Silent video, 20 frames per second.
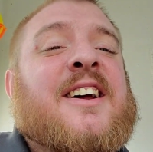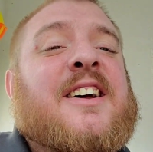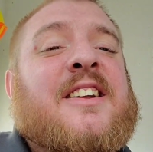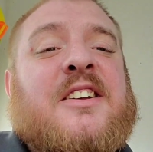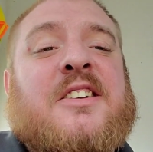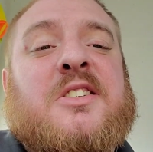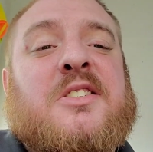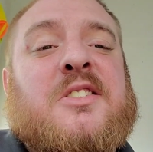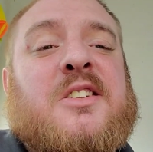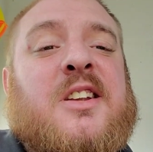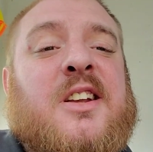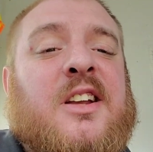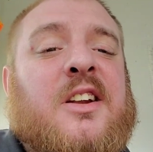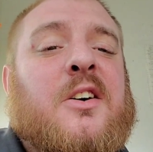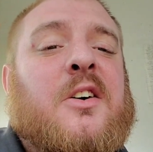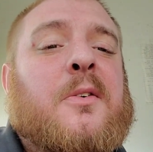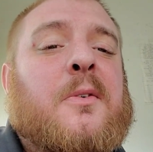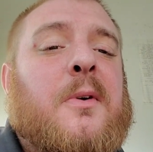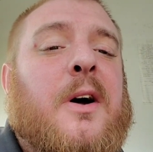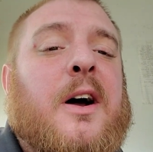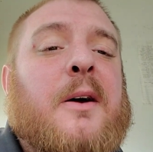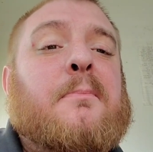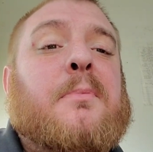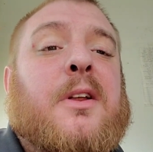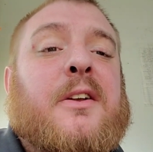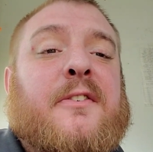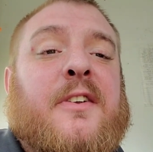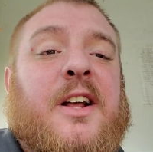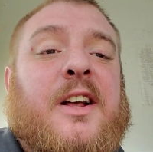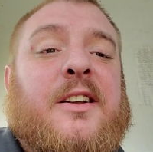This is, you know, I
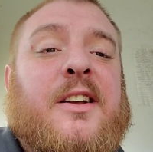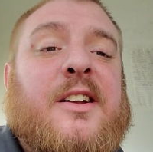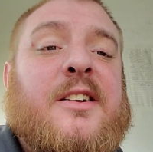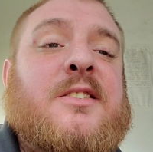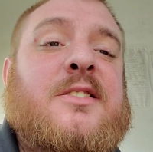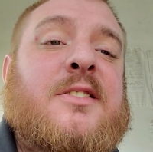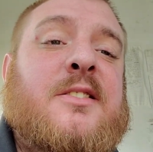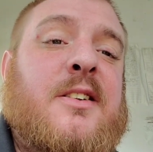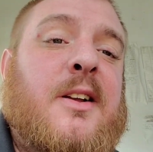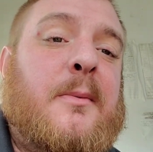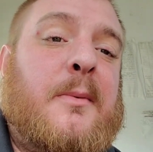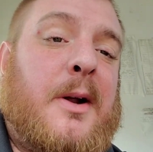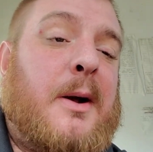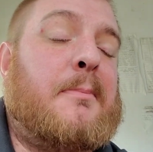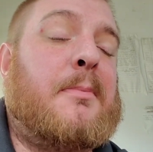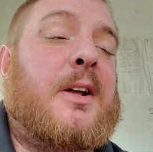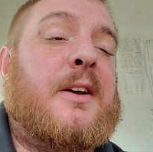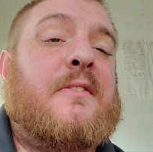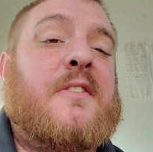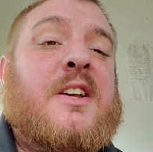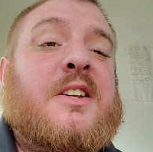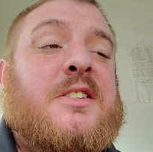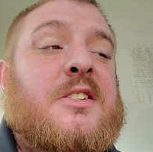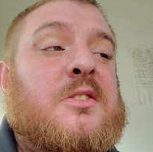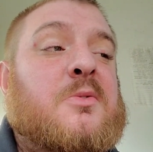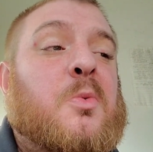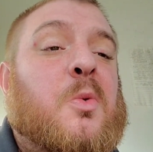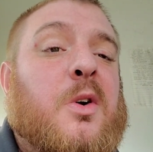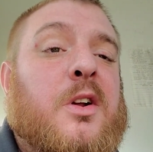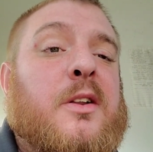believe in aliens, but I believe this is
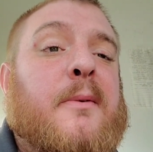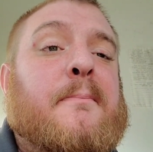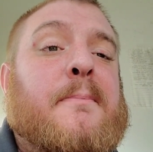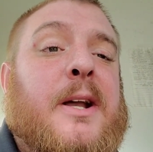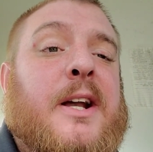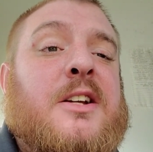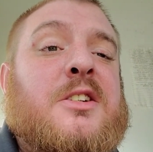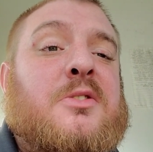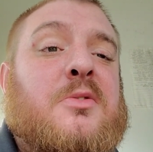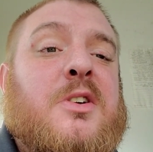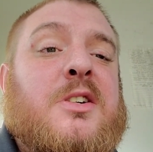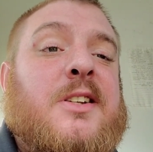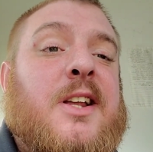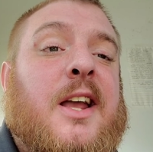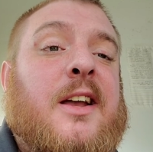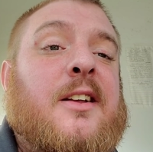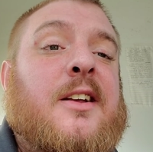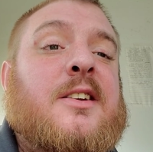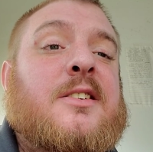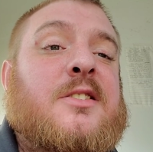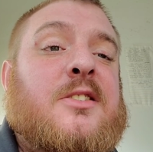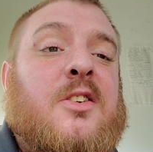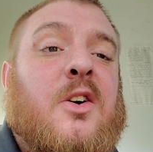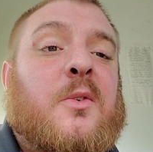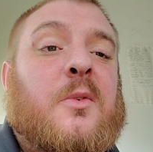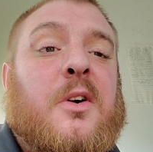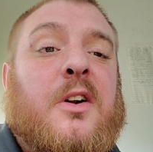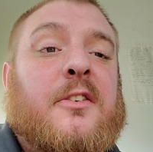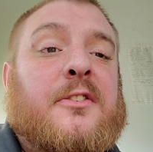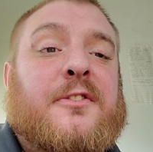one of the biggest reasons aliens
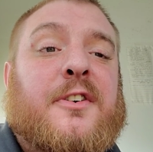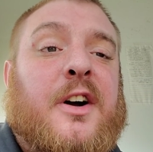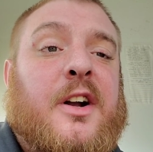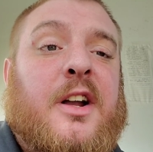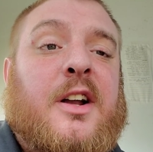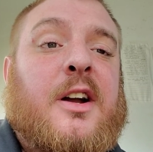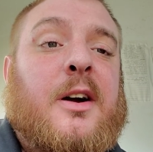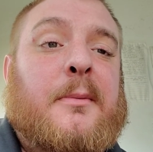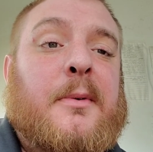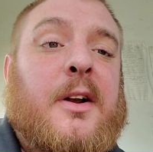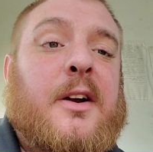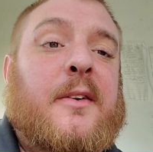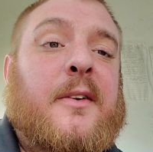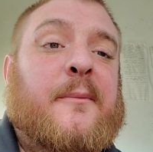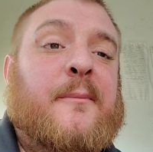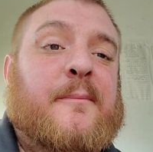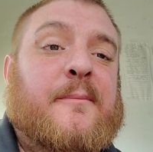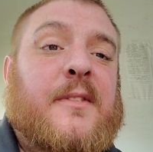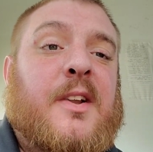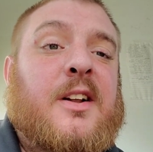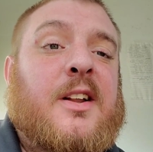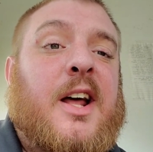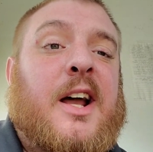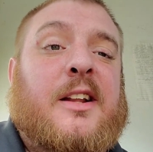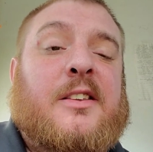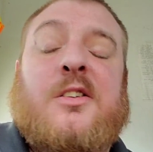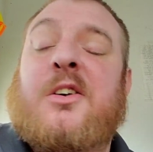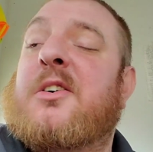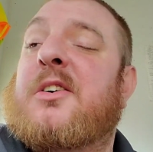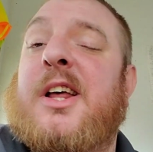don't want to fucking come here. They're
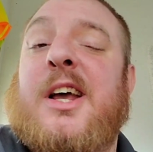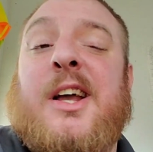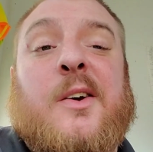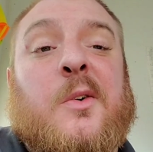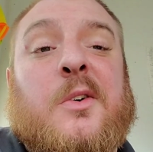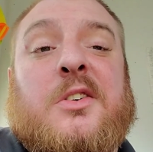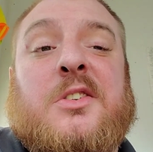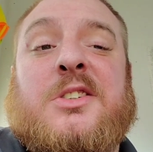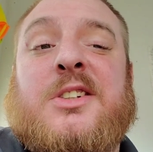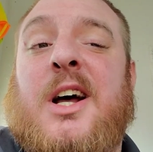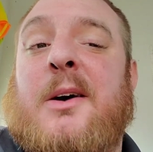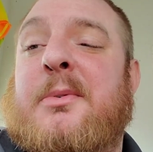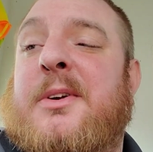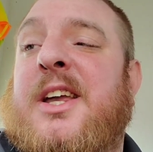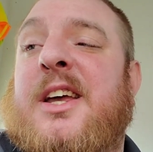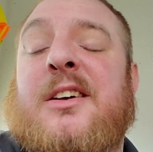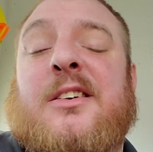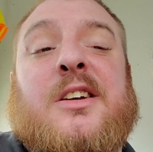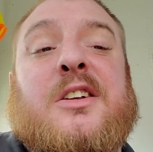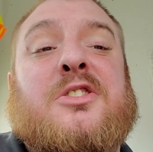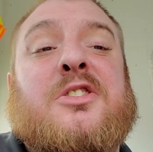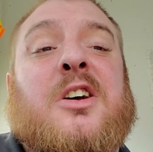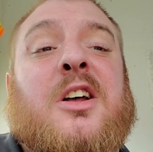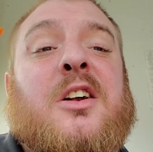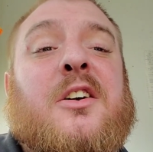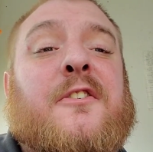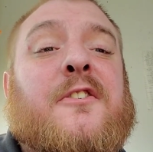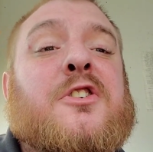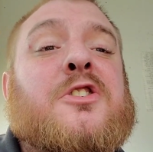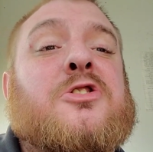like, dude, they gonna stop killing each
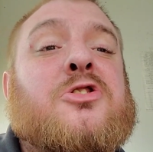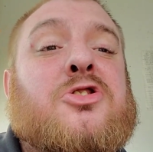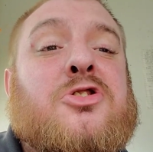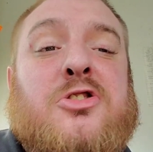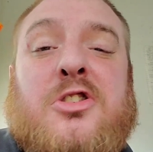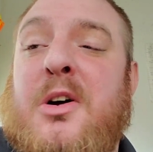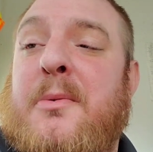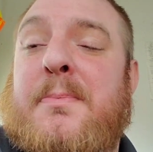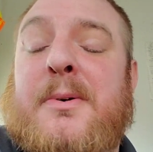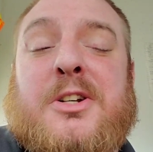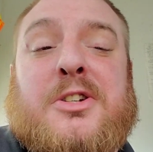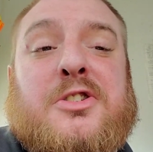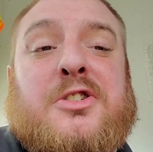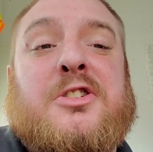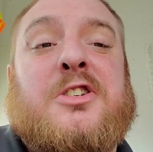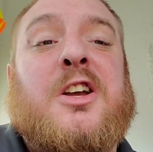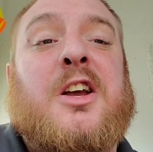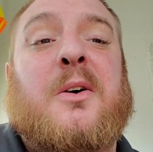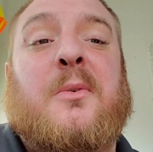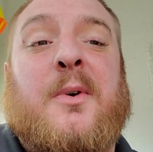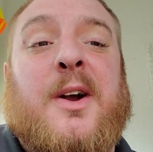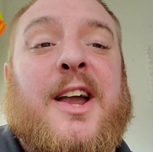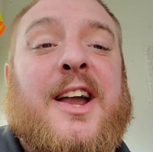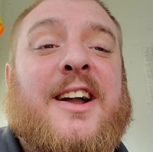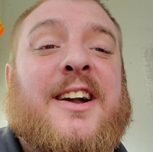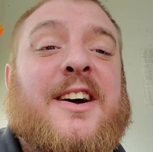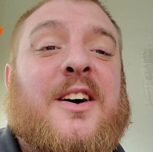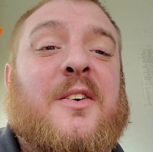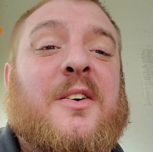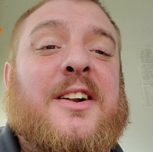other for the stupidest shit. We
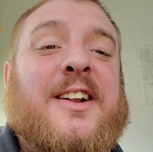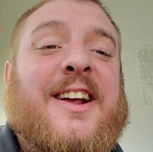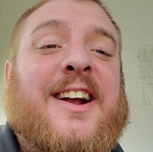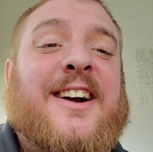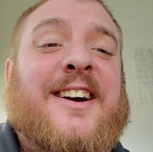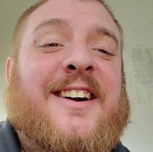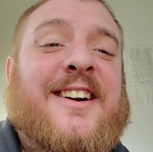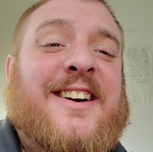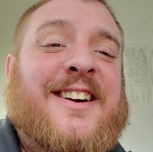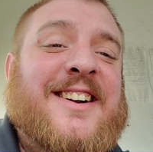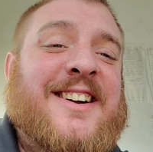ain't going there.